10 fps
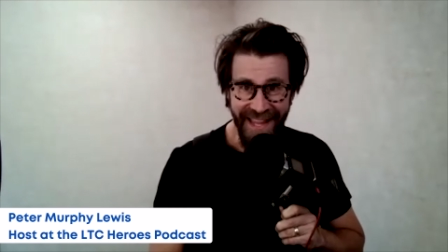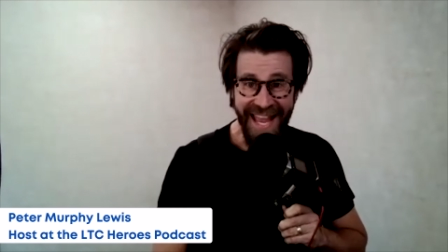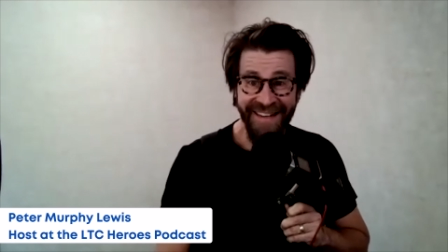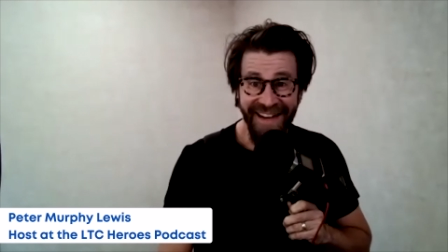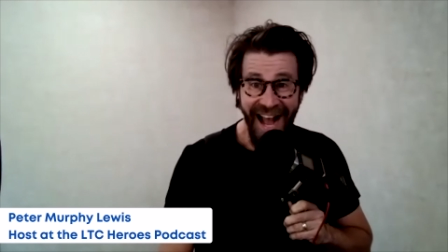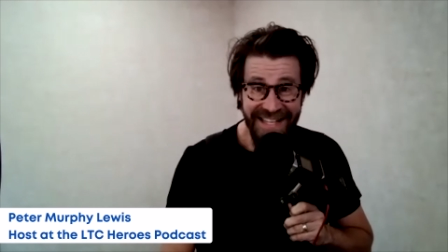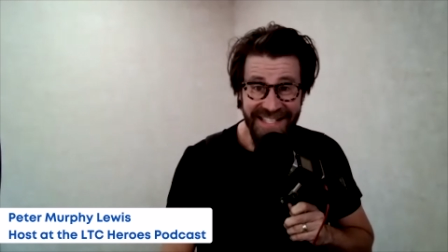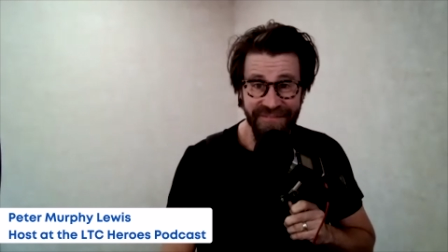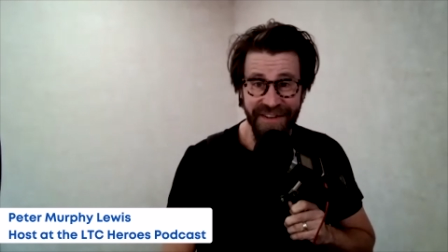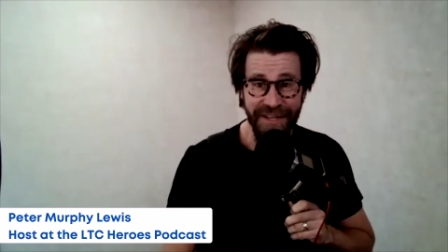And
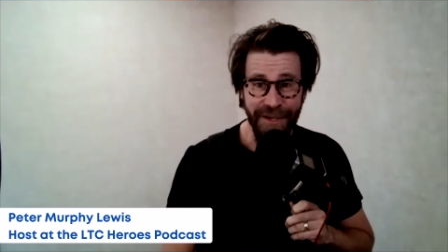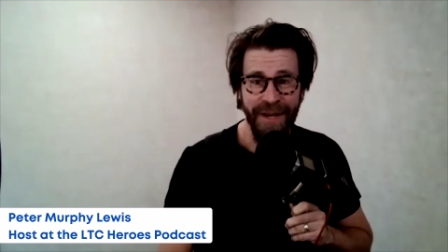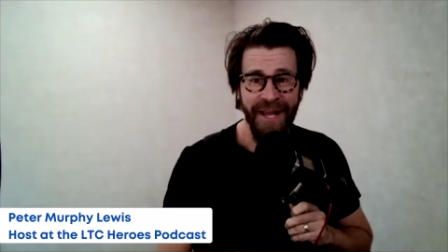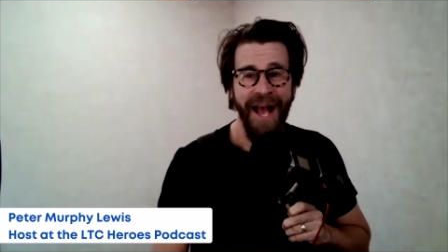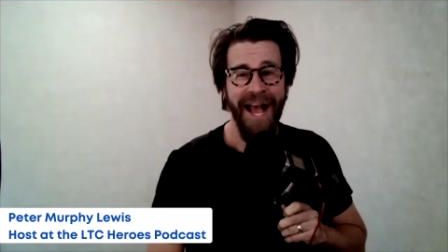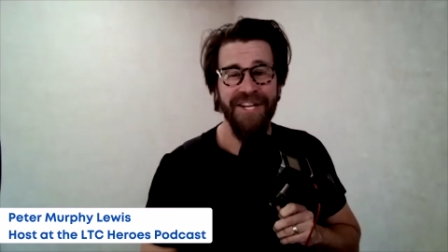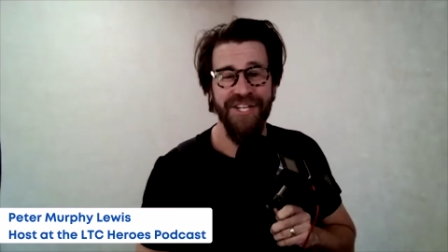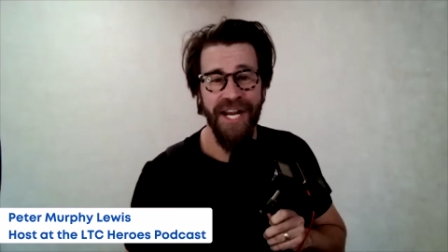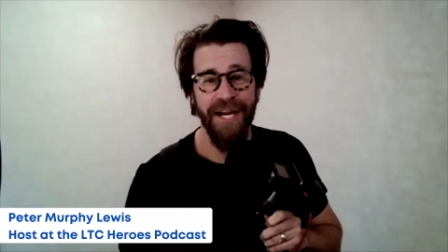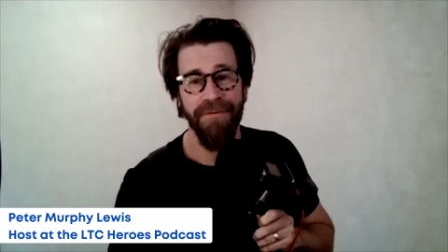last video, I
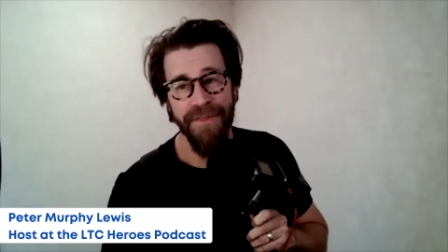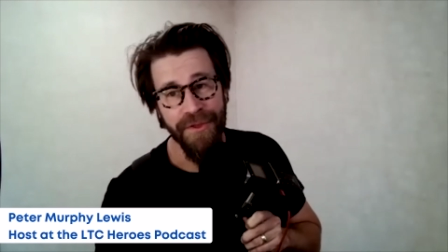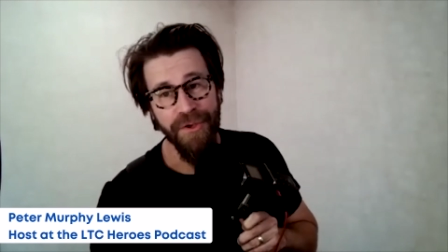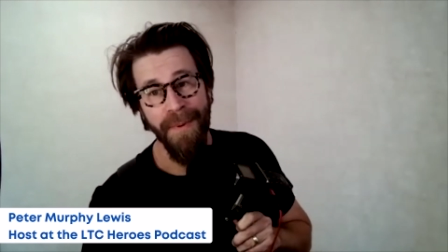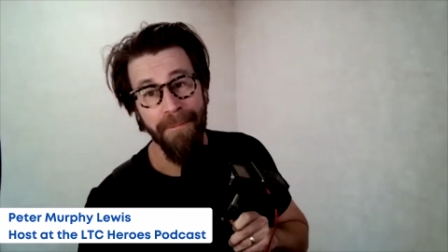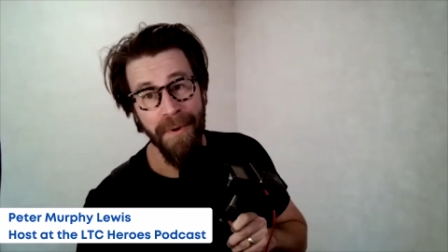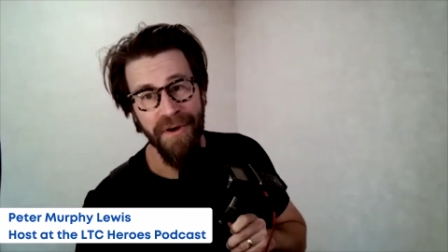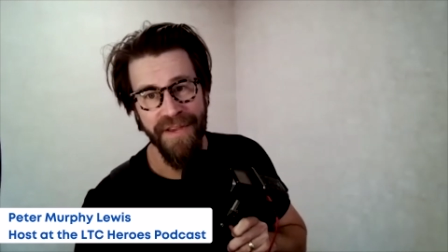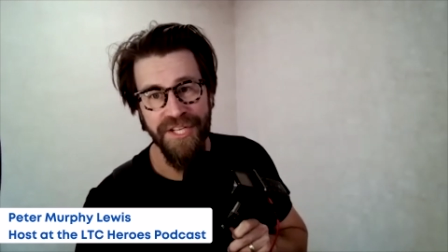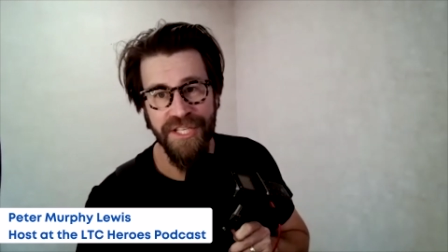shared with you my
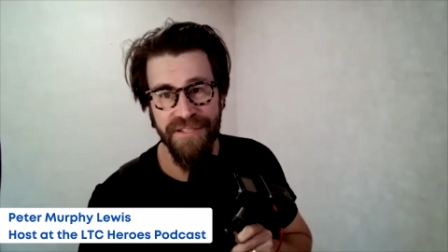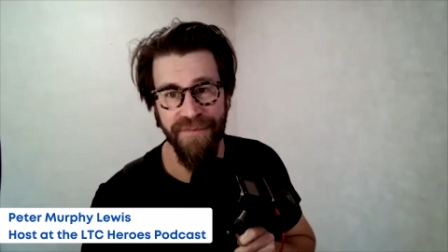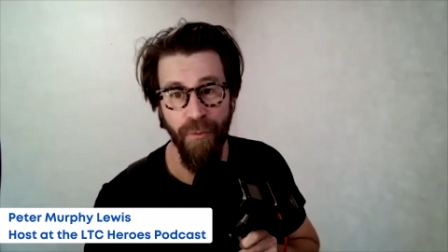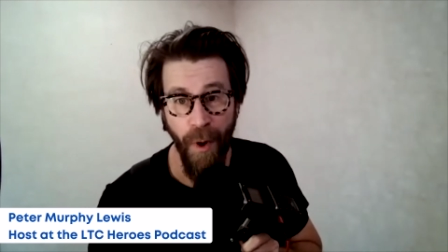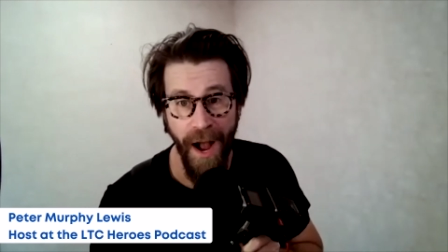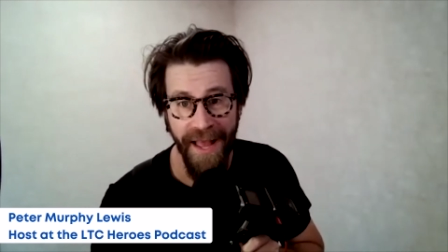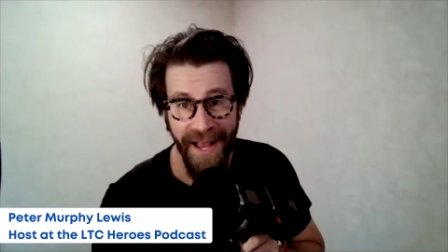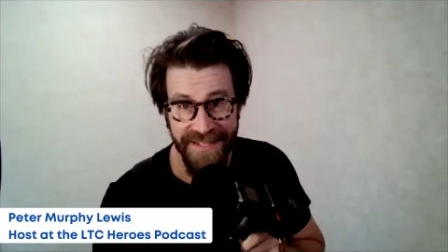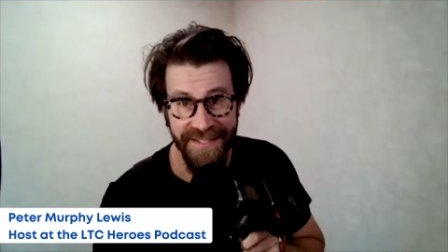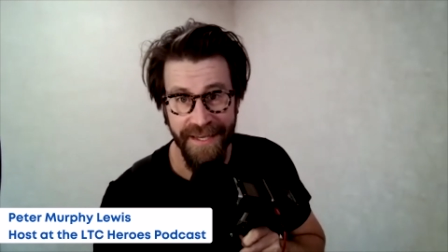motivations for why
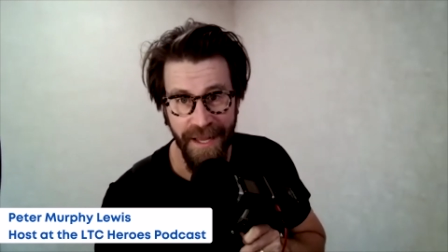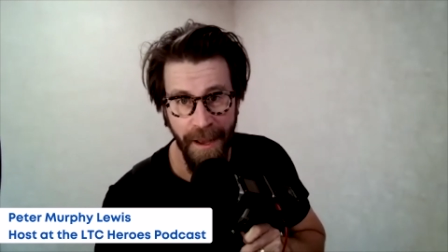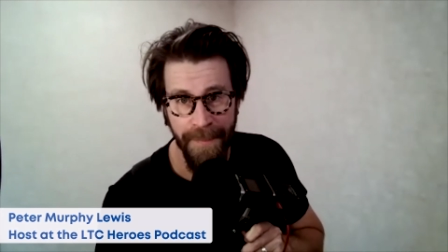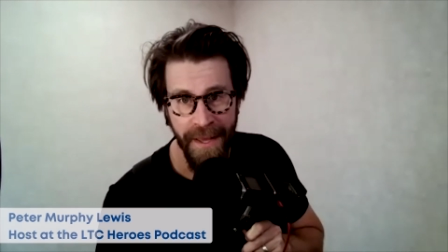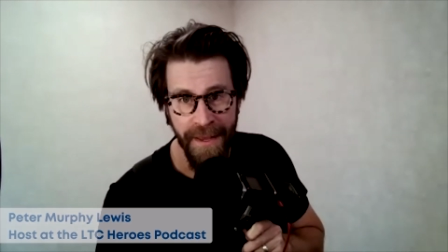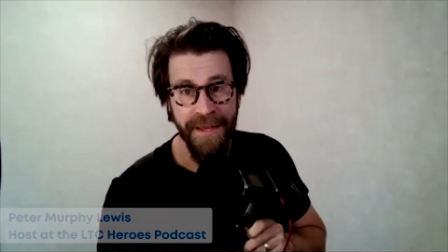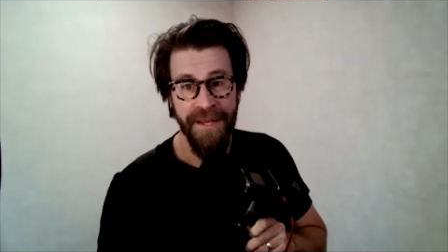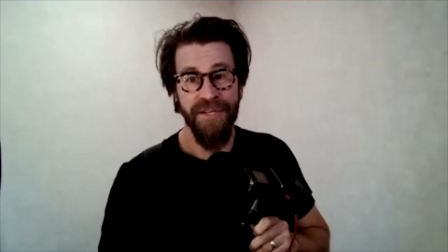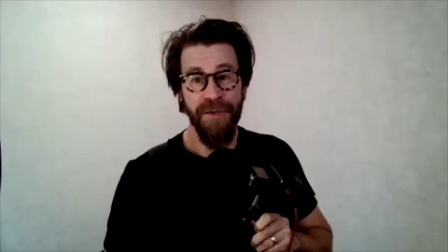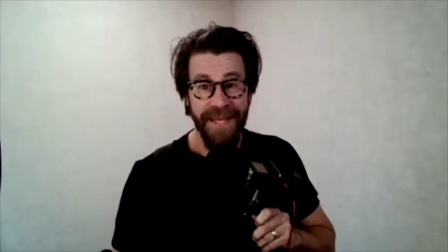I signed up
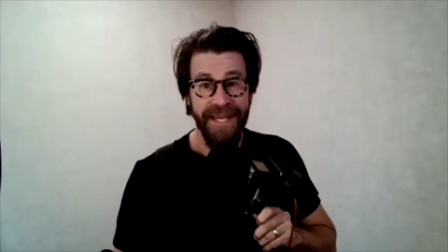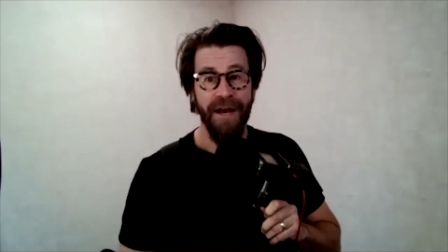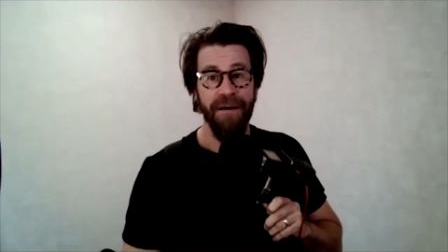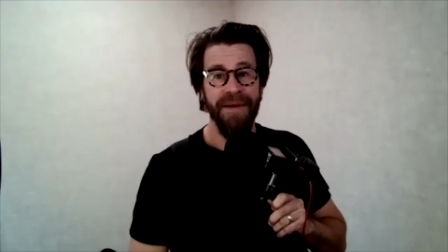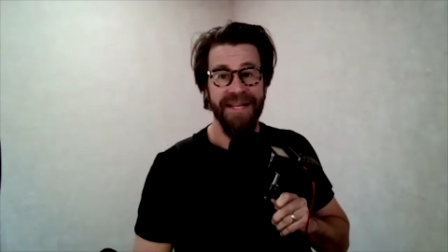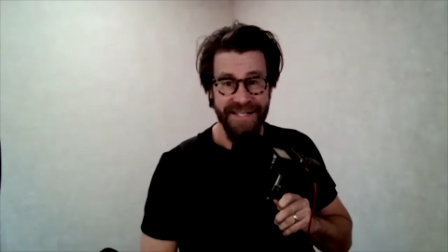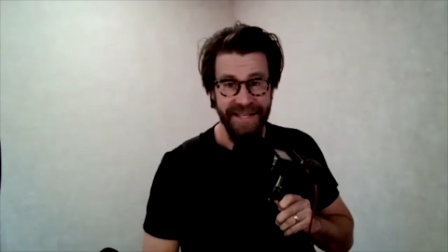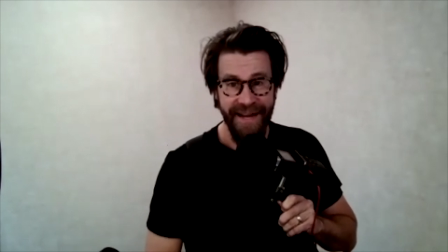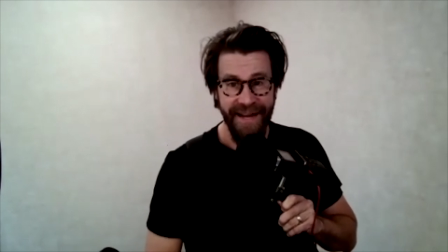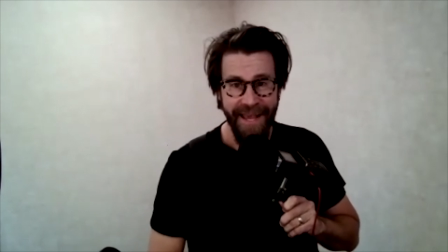to become a
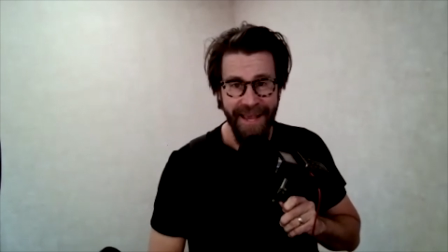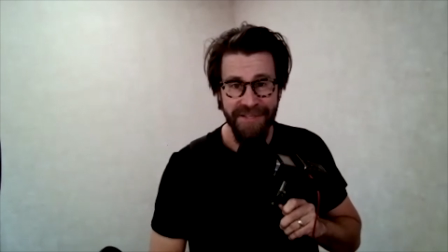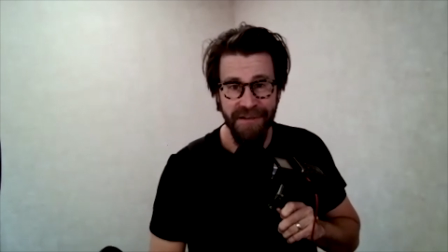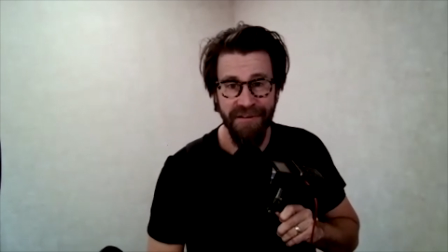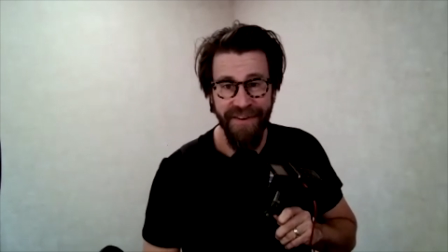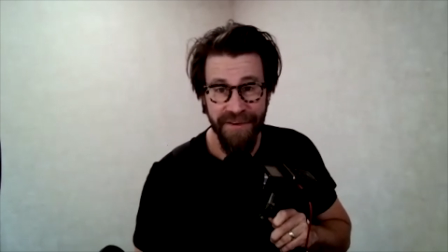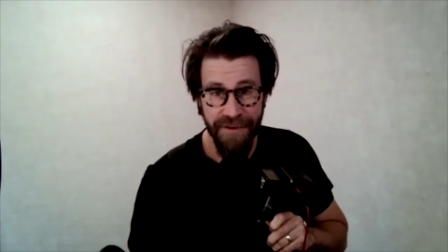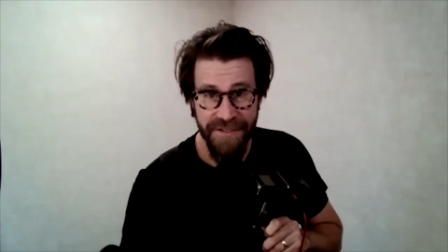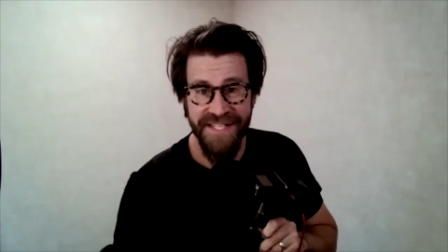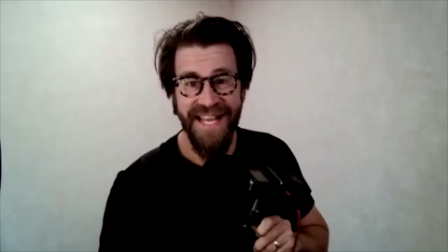CNA, a Certified
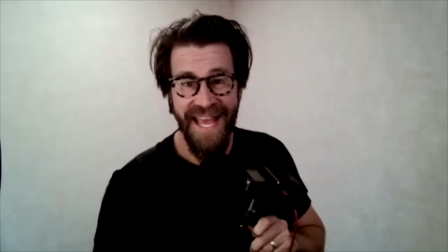Nurses